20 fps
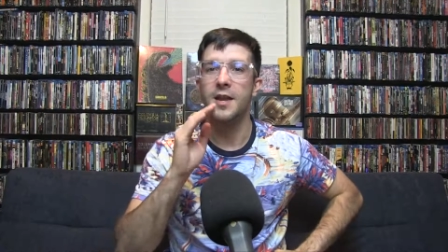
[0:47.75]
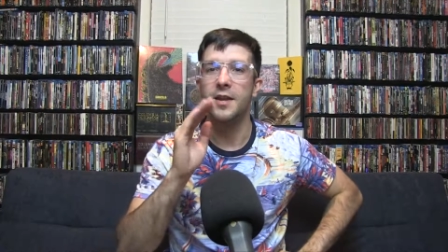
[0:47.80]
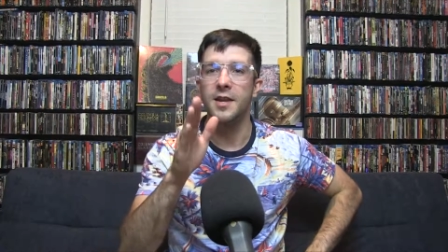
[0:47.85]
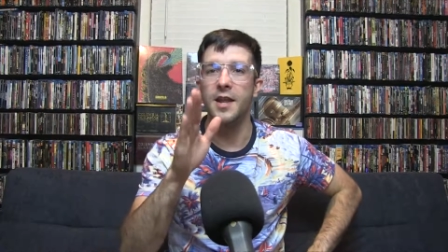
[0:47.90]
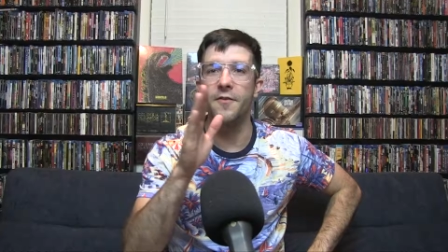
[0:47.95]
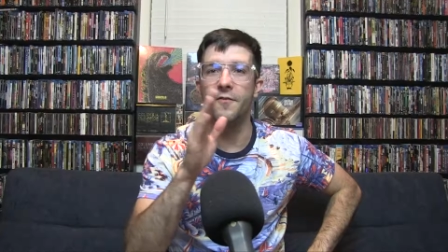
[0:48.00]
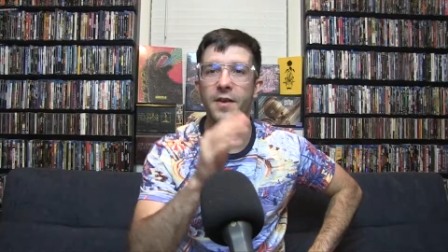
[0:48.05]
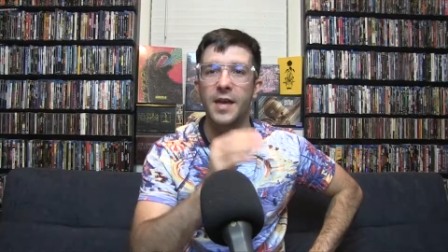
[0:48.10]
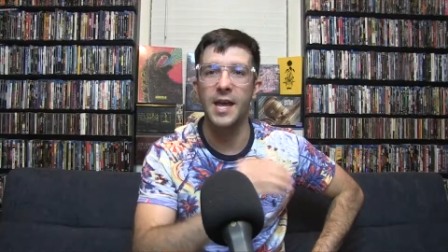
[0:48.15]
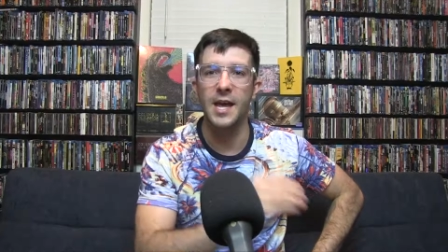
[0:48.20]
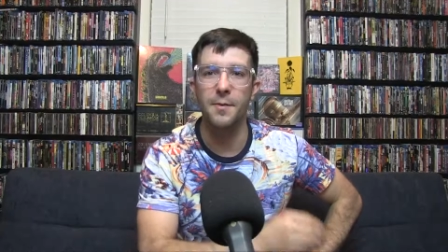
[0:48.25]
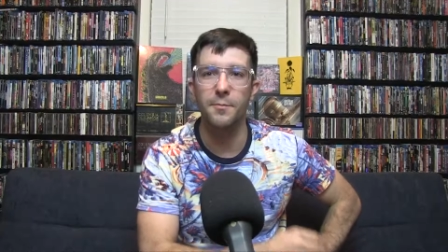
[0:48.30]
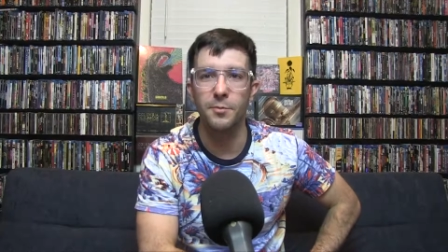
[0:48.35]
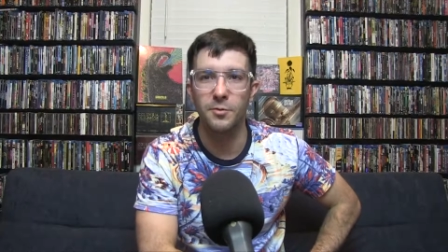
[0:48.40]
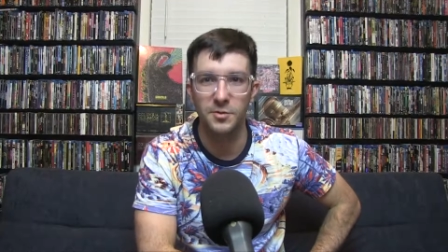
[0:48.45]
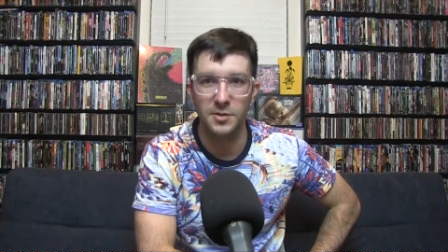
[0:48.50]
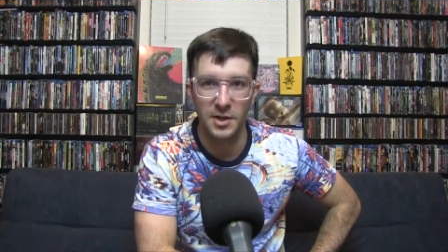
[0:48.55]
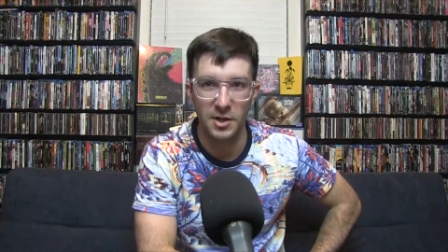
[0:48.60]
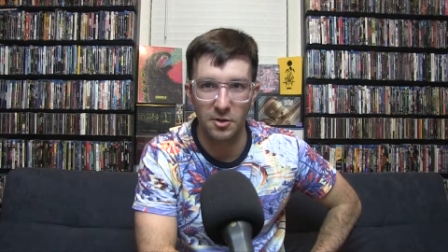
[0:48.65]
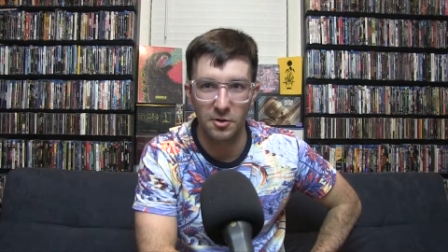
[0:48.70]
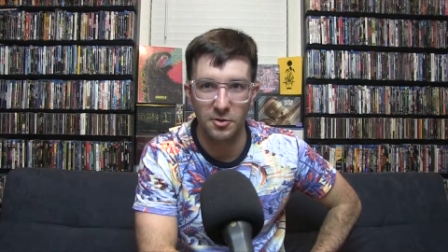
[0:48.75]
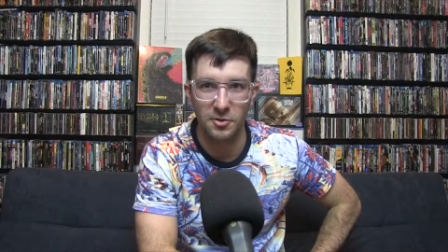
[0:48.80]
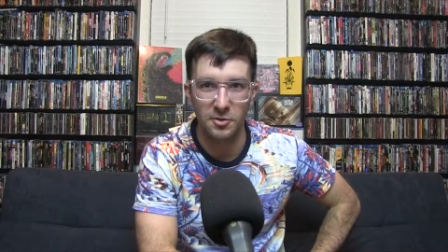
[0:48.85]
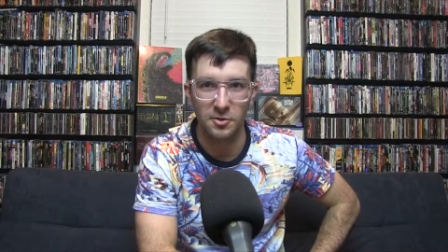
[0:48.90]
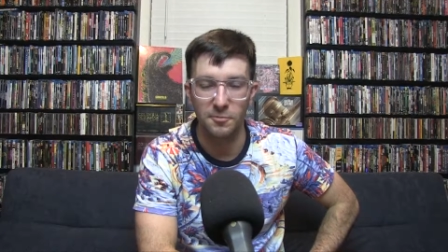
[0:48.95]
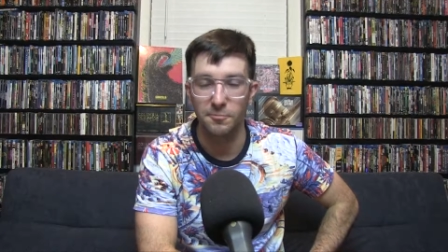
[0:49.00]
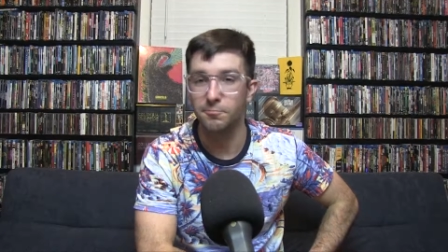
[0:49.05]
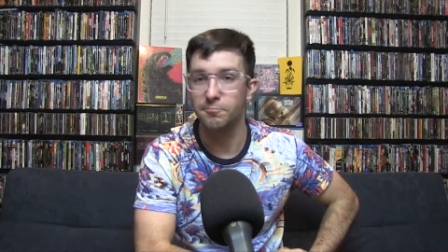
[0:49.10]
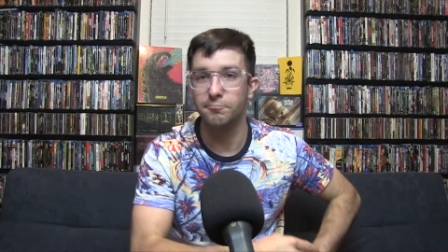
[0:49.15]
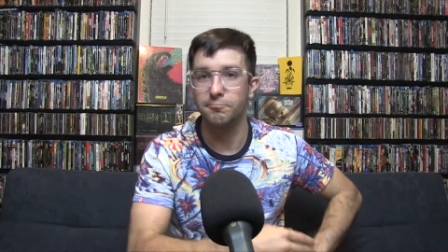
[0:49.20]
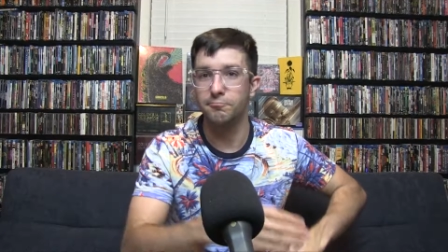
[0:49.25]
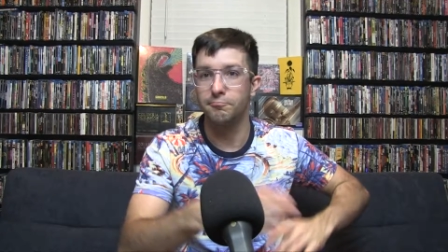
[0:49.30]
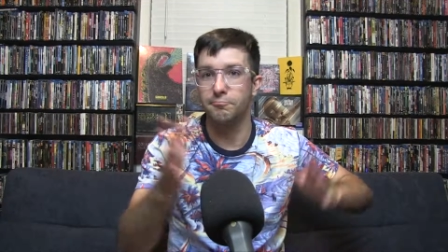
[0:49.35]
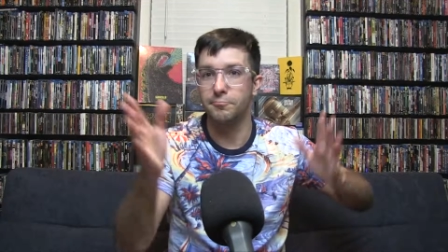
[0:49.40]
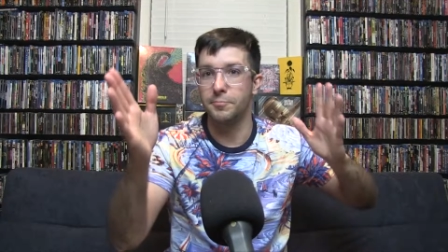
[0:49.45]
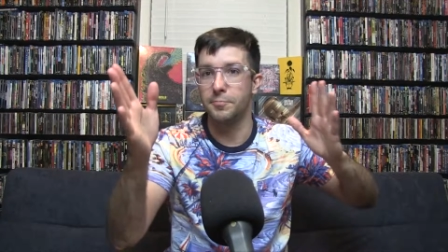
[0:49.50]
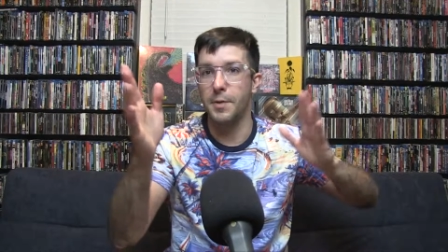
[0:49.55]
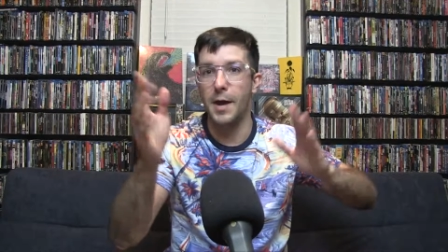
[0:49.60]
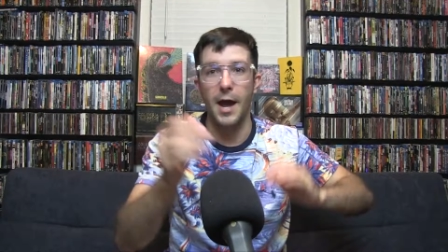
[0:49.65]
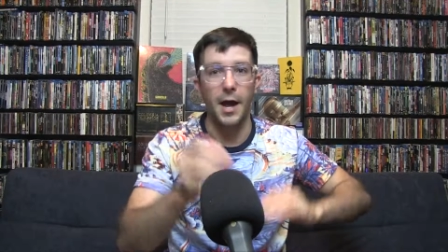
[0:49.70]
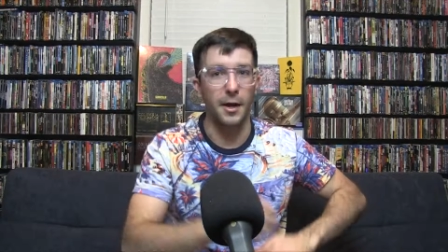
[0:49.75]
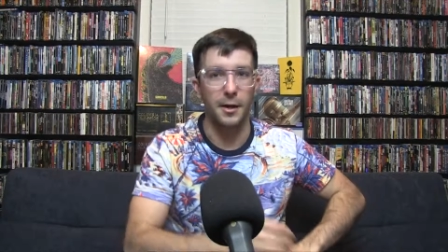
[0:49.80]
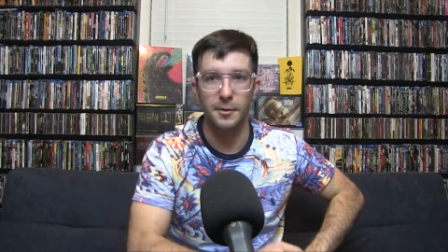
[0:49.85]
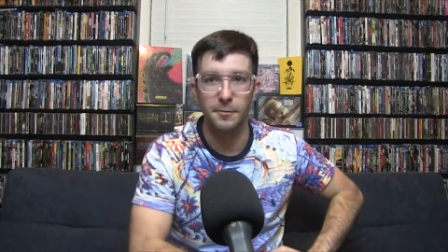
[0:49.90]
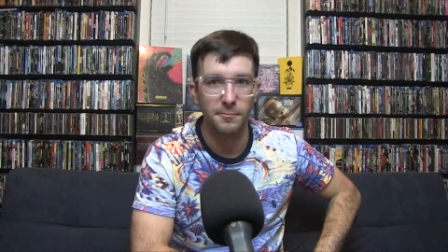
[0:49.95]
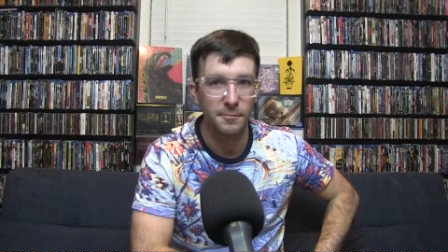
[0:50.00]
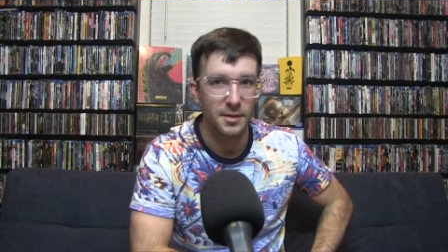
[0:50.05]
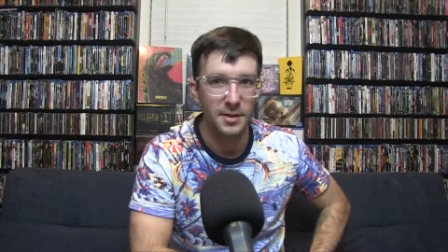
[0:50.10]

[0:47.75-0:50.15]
Neve Campbell's character, back.